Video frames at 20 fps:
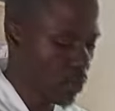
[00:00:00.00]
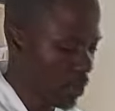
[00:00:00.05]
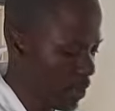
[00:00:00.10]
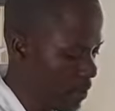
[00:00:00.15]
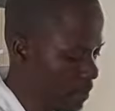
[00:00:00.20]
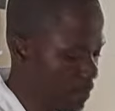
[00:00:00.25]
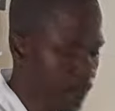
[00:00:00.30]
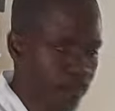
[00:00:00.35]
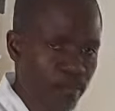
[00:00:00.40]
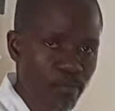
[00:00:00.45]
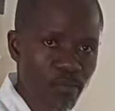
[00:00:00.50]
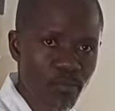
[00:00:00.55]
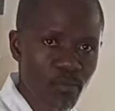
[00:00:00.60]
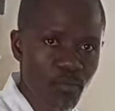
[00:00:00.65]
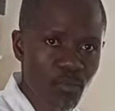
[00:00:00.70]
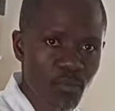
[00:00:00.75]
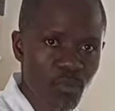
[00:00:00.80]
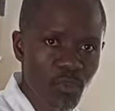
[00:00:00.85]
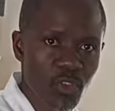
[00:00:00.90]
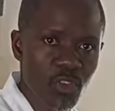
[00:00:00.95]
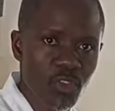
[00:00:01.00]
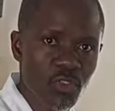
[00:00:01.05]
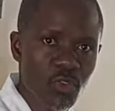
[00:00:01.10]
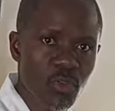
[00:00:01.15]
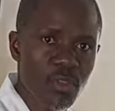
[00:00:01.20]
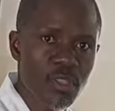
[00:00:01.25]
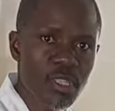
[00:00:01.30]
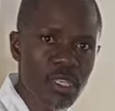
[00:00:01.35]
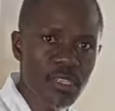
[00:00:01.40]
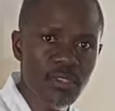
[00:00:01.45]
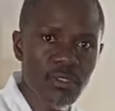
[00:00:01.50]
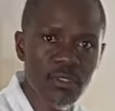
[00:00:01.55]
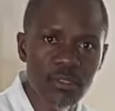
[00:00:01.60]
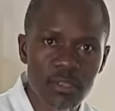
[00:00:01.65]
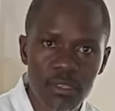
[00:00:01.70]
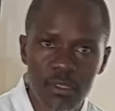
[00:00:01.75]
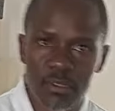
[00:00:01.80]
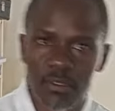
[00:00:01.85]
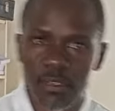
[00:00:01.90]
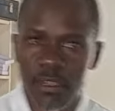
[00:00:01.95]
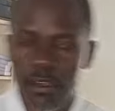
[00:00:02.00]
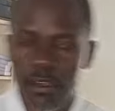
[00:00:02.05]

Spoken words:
Okay. So this is